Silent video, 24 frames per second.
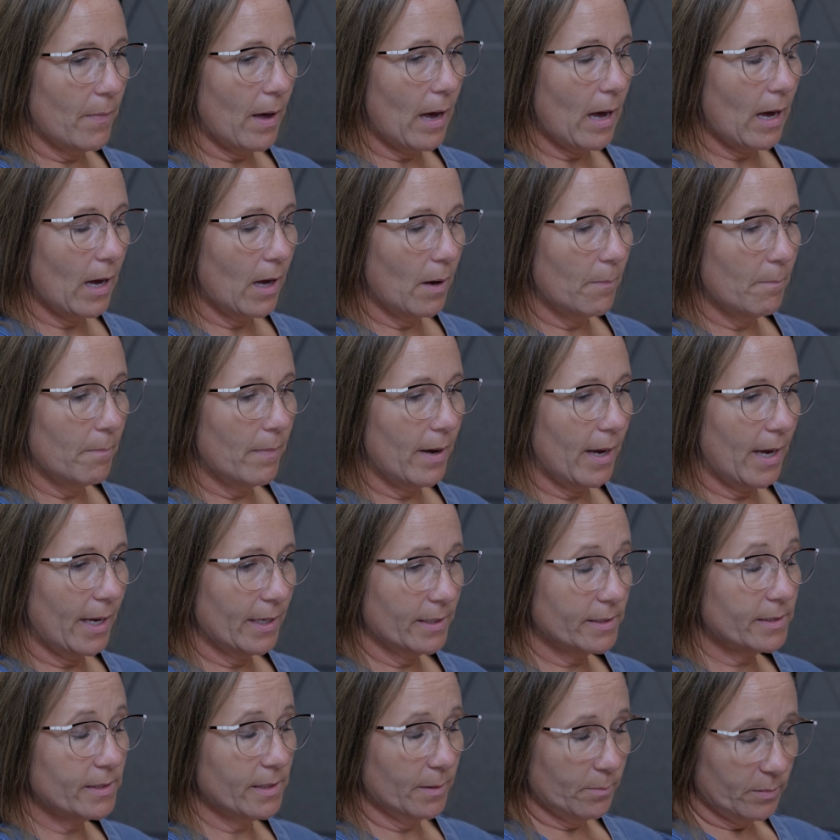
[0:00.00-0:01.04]

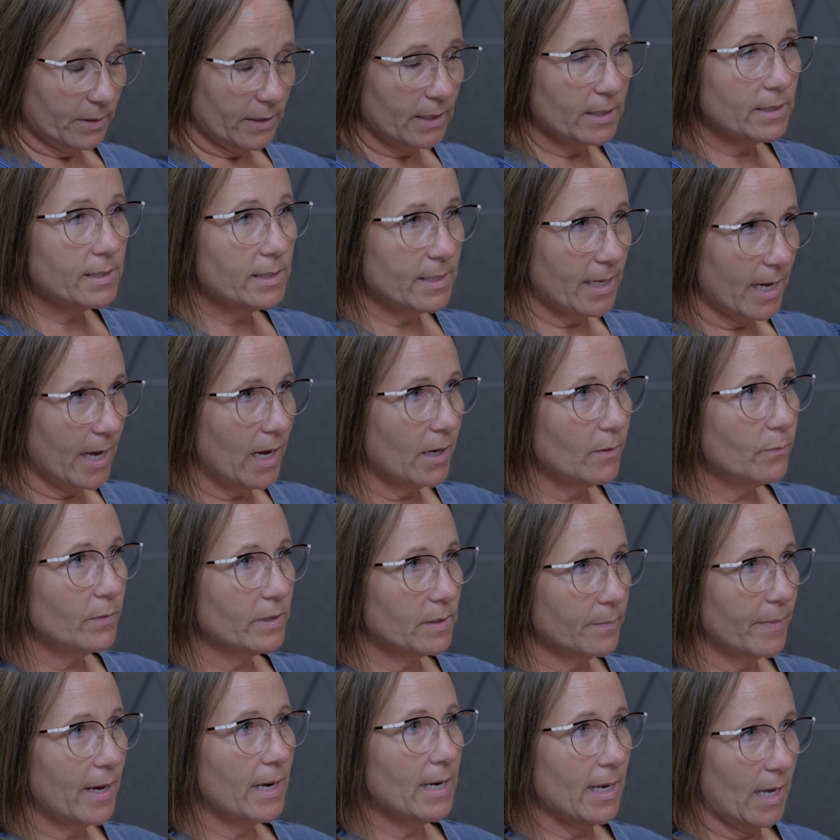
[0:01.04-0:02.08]
my siblings' dad
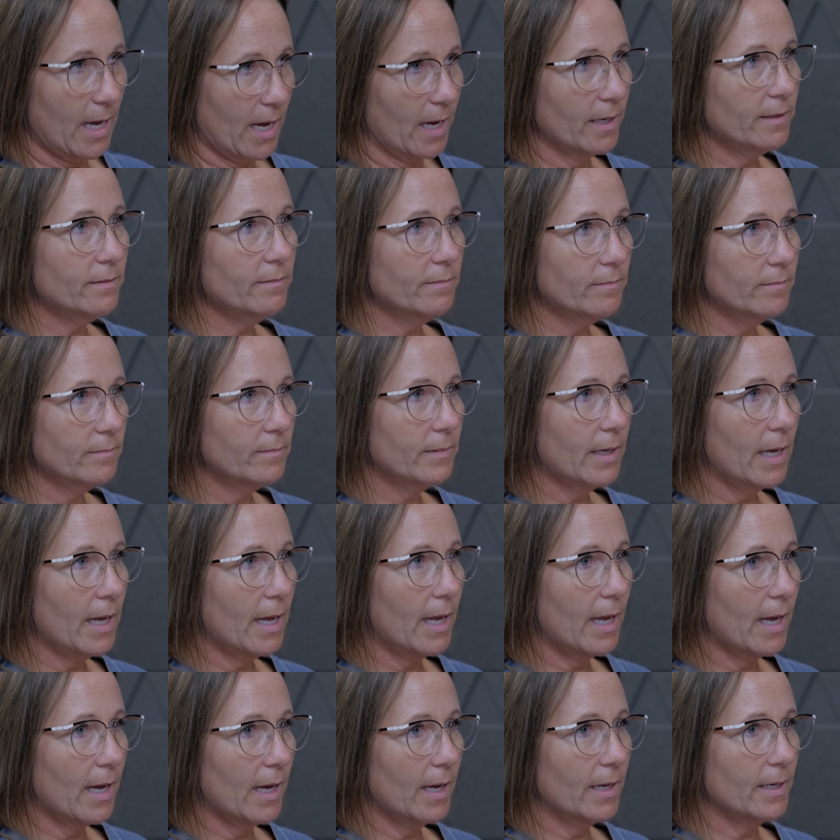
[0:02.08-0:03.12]
was my dad,
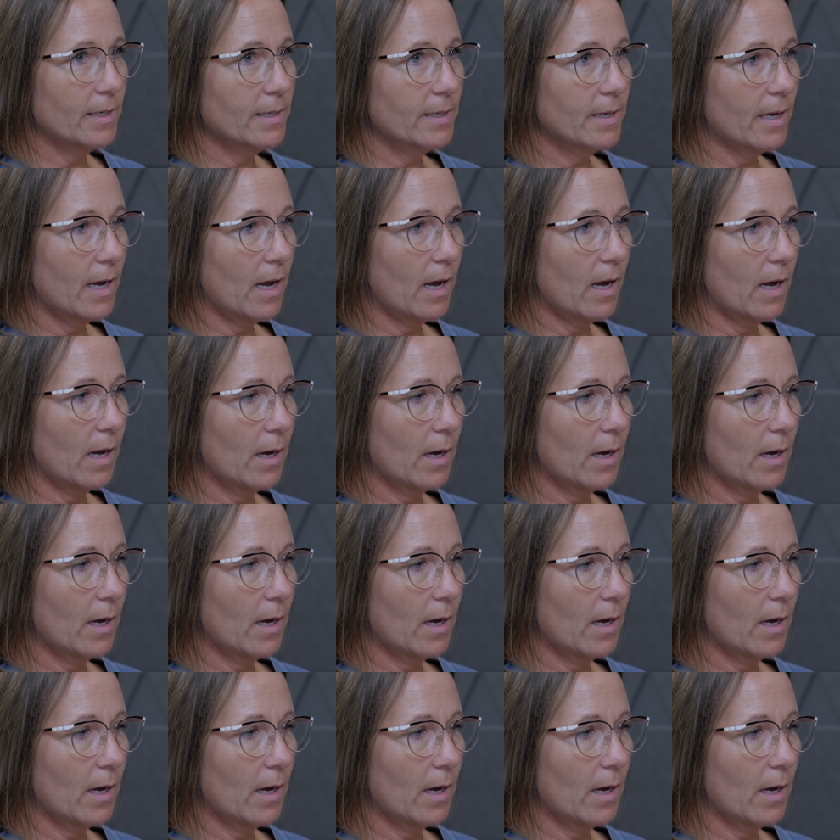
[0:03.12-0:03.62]
and